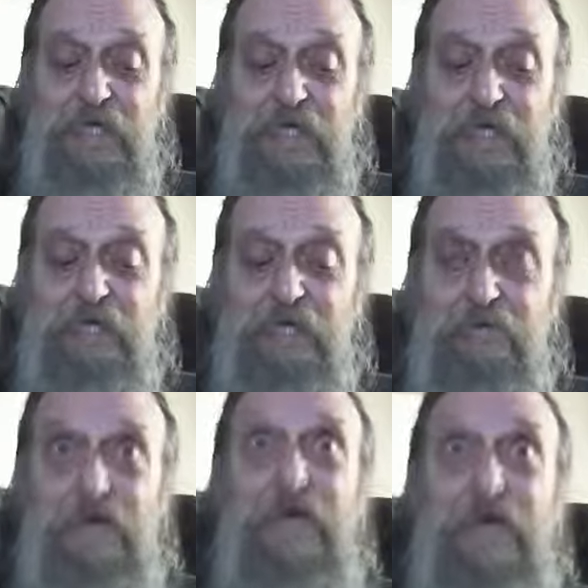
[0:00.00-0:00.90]
get
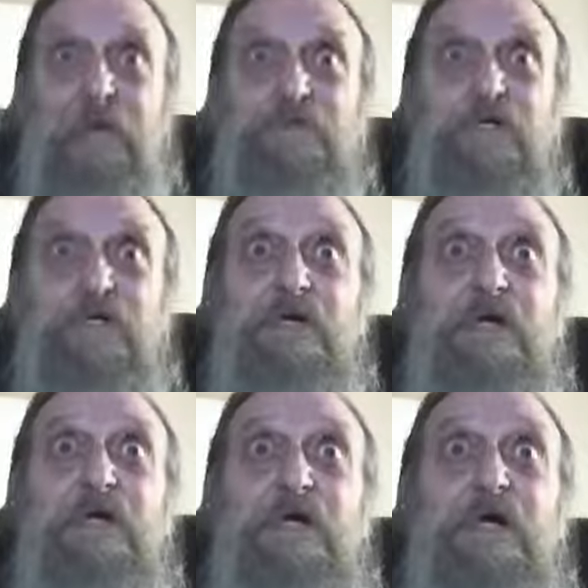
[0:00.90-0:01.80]
raptured
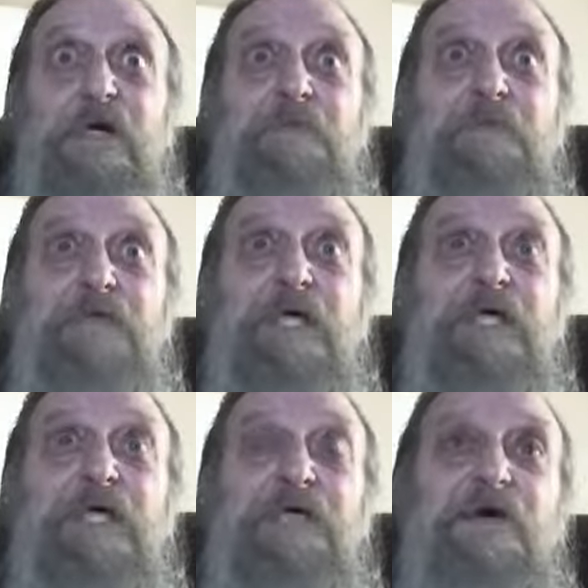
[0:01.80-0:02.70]
up and
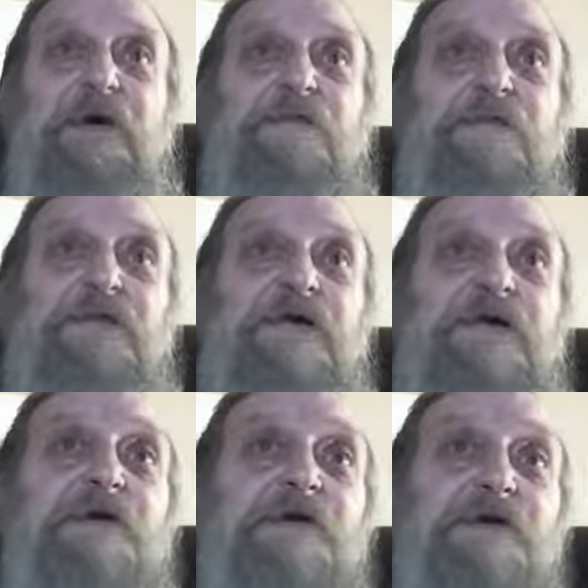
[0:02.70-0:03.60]
taken off the
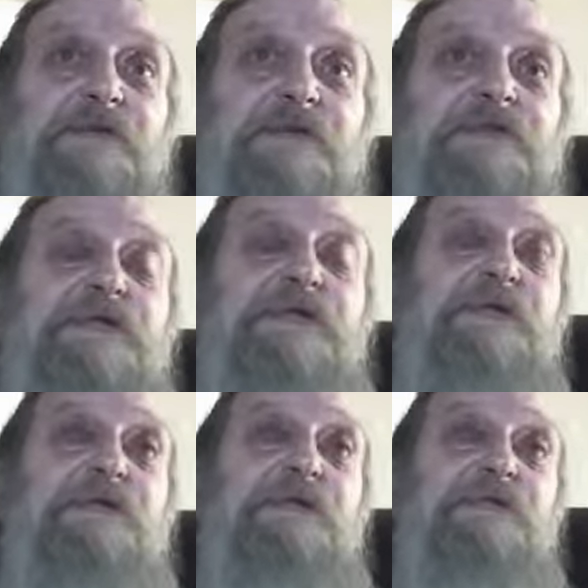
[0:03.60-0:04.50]
earth. You see
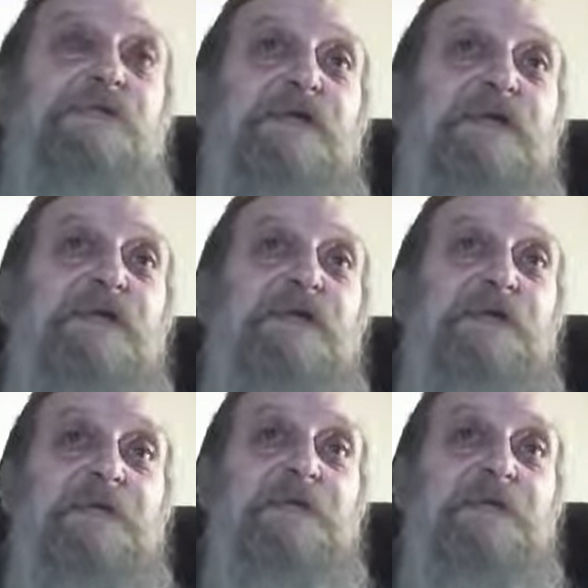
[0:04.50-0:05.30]
what I'm saying?